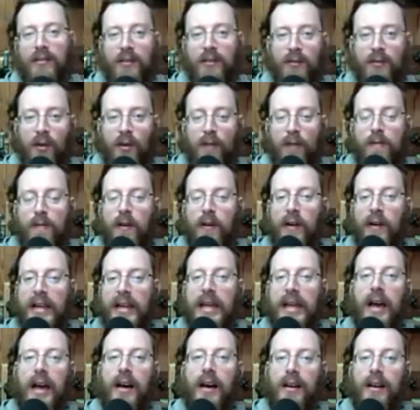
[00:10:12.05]
You've got a very
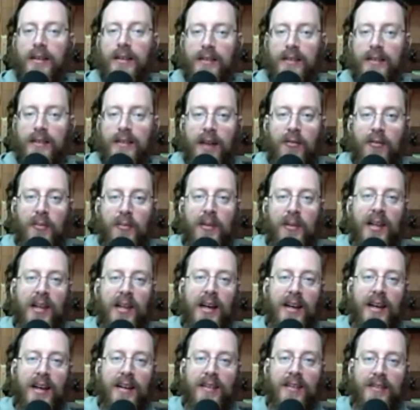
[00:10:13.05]
young David
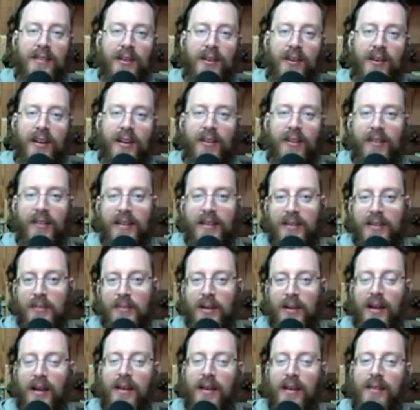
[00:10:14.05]
Milan knocking around the
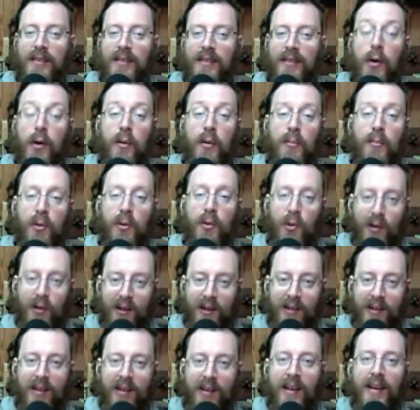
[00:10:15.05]
place, Owen
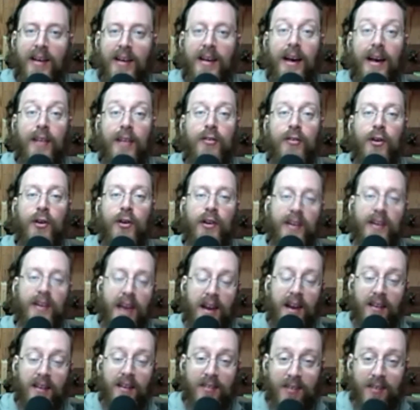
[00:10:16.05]
Morgan, Dirk
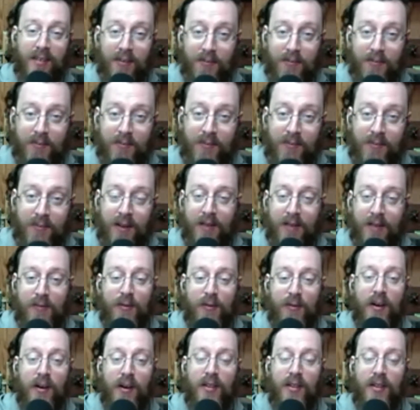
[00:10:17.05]
Nannis, a
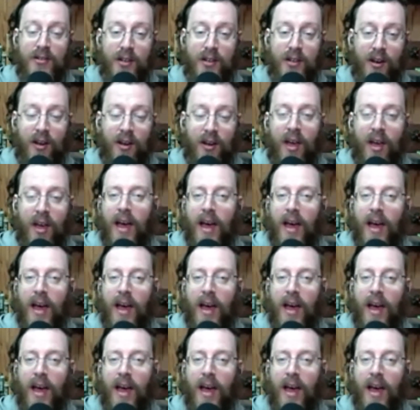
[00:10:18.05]
friend of the show.